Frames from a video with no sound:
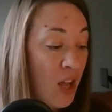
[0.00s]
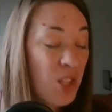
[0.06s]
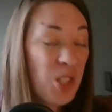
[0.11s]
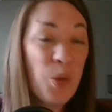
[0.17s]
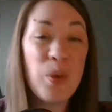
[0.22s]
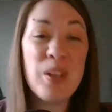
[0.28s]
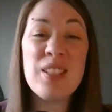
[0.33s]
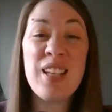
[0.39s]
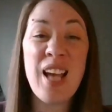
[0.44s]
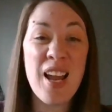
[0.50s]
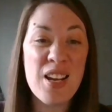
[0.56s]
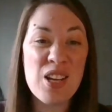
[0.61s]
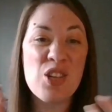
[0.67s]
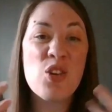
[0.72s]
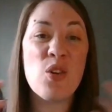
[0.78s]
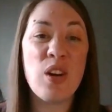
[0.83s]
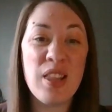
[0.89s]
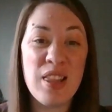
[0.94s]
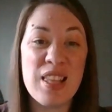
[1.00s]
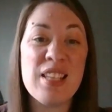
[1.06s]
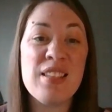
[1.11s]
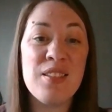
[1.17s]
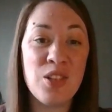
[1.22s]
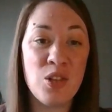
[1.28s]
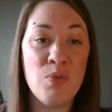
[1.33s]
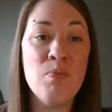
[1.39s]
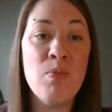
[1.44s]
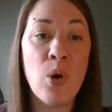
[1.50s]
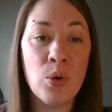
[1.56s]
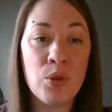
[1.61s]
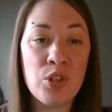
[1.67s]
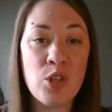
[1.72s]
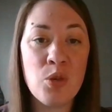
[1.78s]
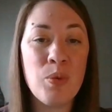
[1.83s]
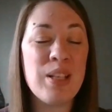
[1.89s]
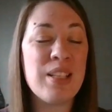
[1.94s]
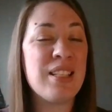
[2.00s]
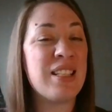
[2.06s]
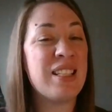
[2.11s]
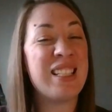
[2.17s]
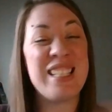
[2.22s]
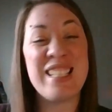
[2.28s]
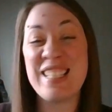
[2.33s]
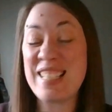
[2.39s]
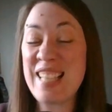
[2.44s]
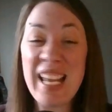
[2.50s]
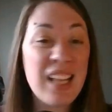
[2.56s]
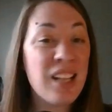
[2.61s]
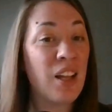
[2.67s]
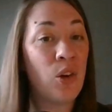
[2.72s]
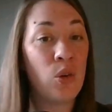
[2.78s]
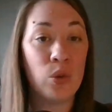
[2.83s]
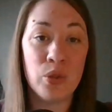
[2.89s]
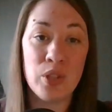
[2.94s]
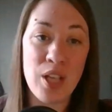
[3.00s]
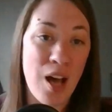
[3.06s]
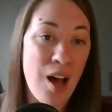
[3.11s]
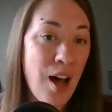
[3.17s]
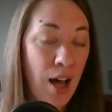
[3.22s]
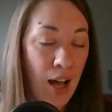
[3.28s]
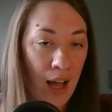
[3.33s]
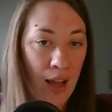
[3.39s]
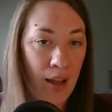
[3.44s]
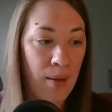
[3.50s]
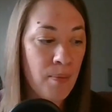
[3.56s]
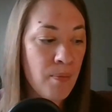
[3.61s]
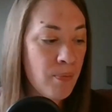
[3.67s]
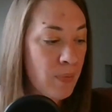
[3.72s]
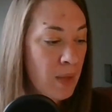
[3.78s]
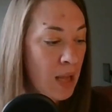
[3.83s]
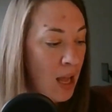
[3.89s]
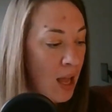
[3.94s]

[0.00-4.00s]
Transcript: So it is kind of during this tumultuous, cyclical time